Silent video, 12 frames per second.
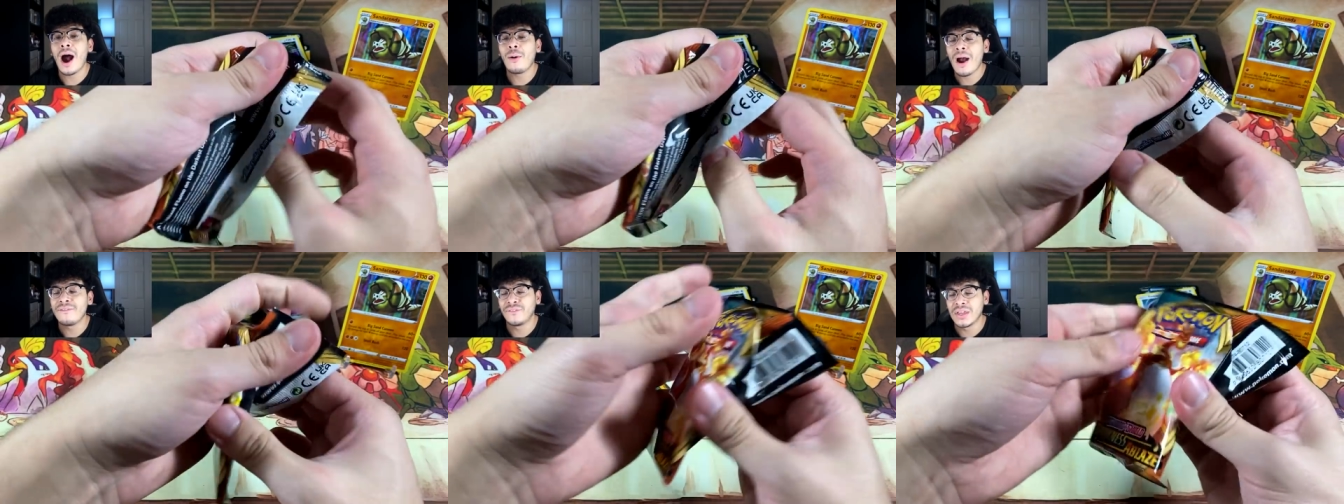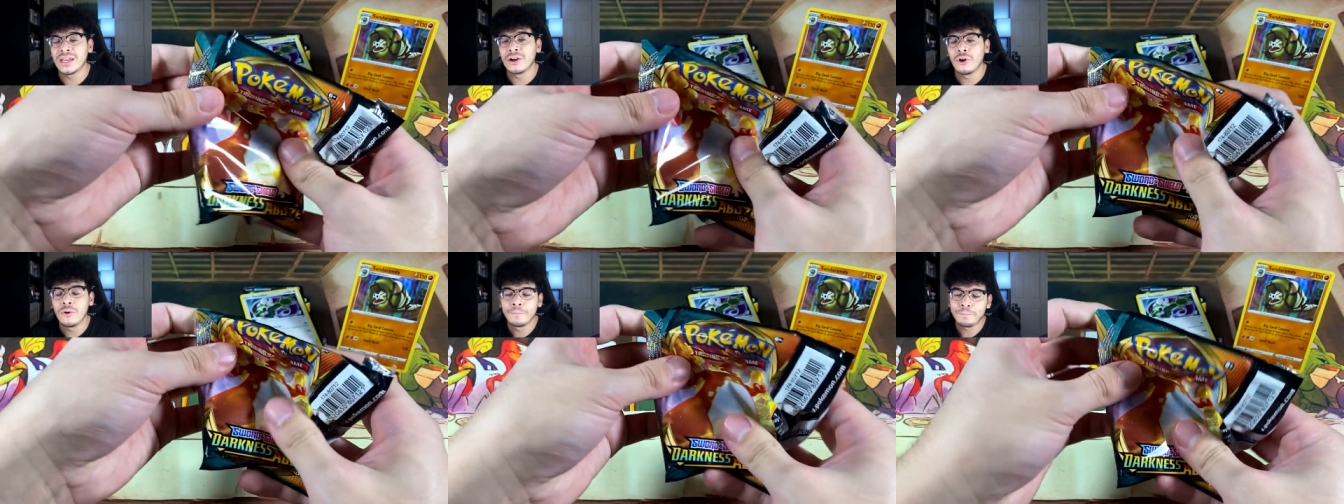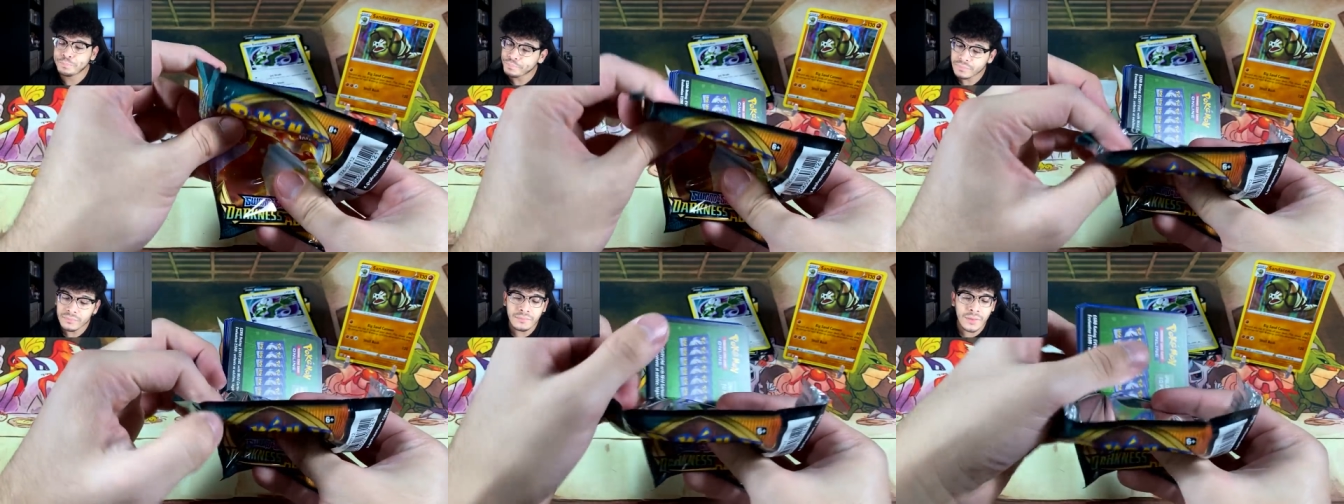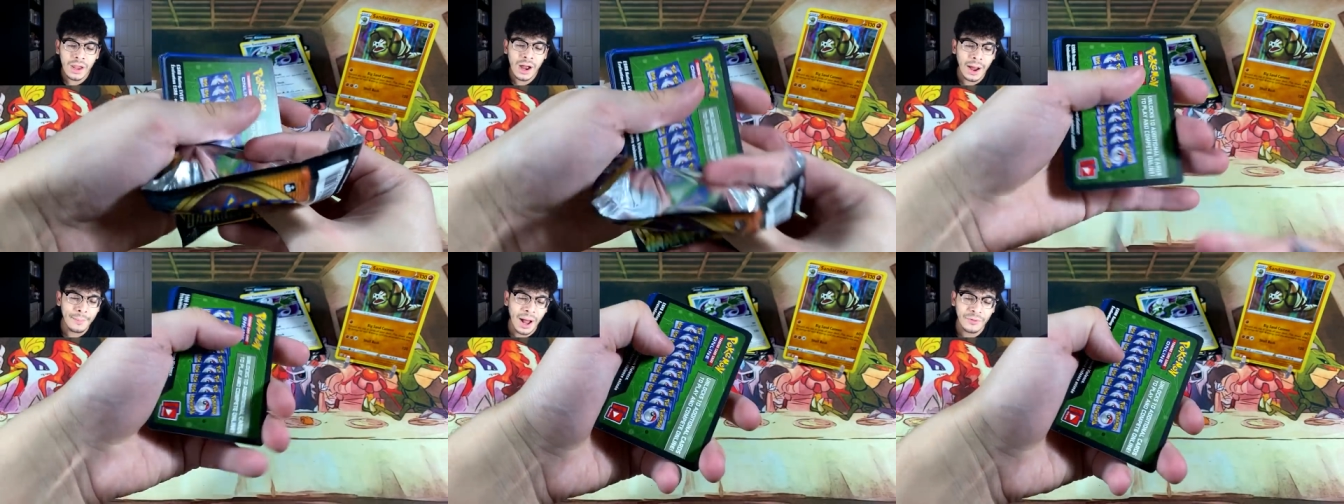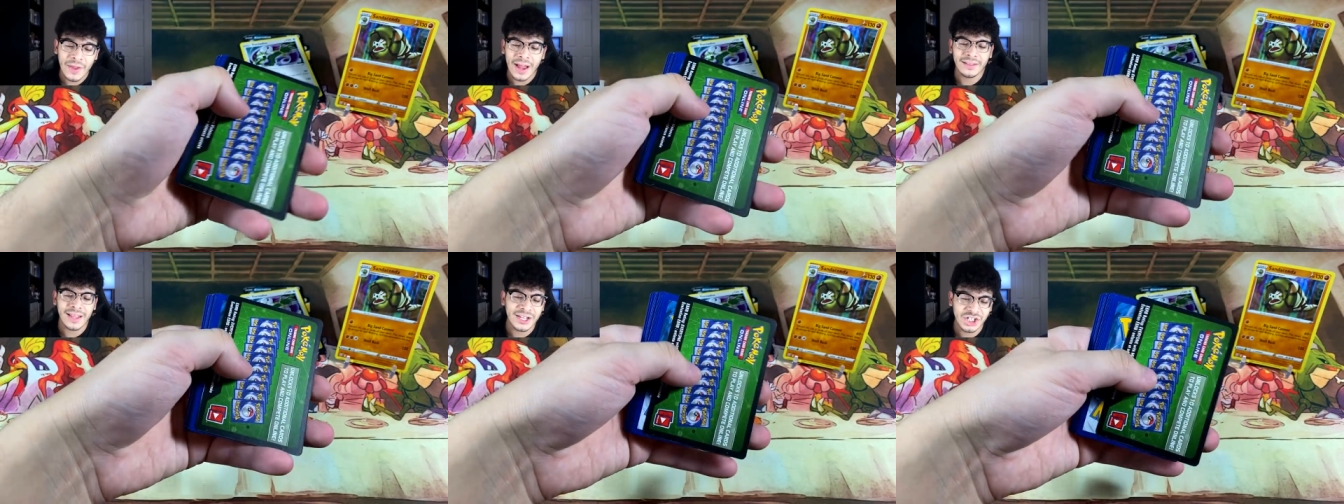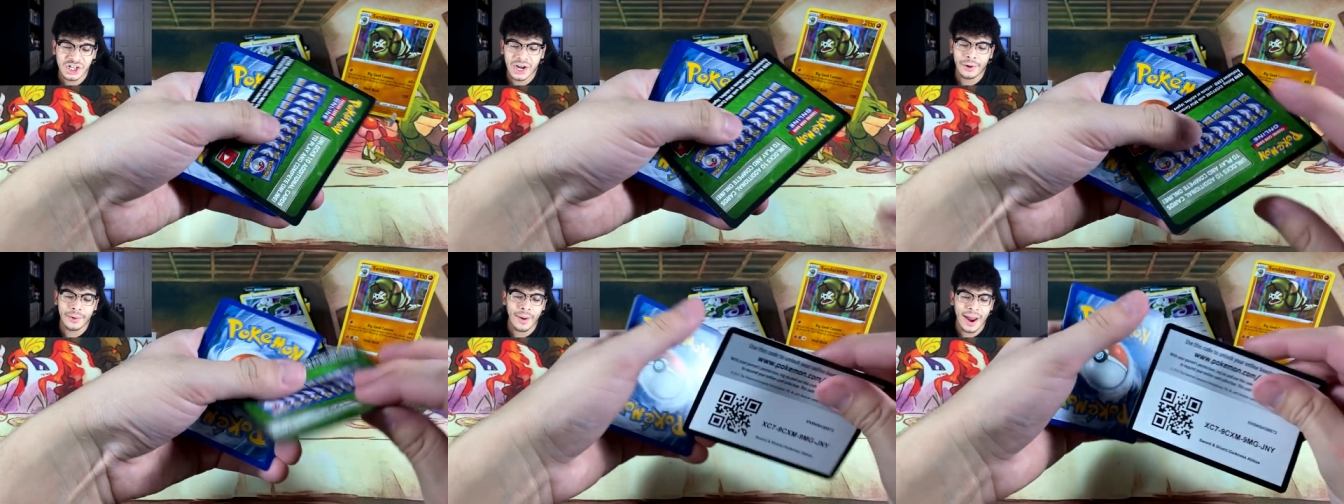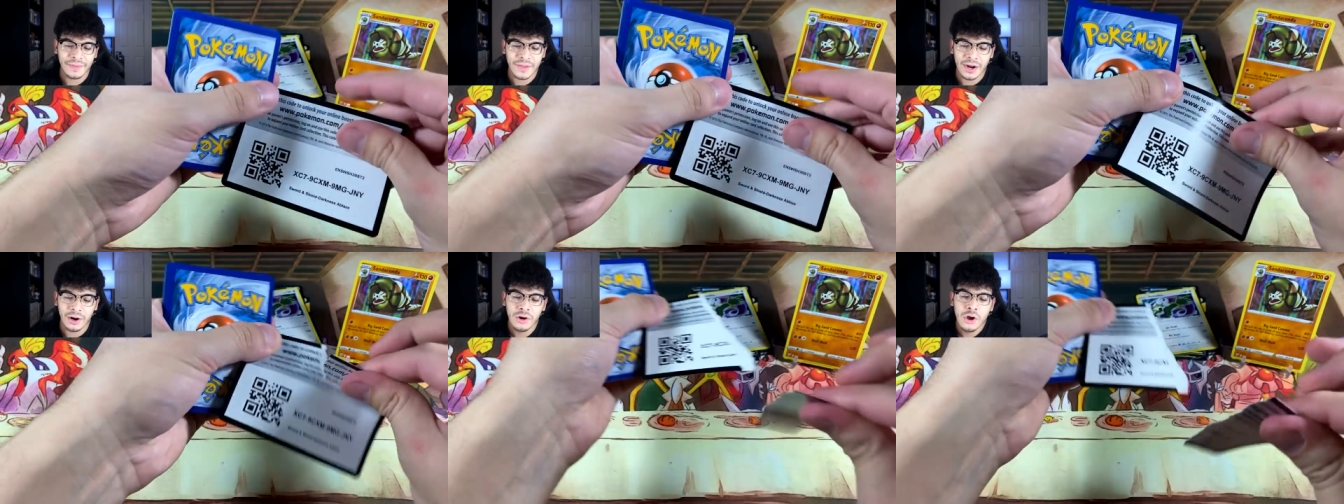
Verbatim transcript: how I feel about that legendary right there.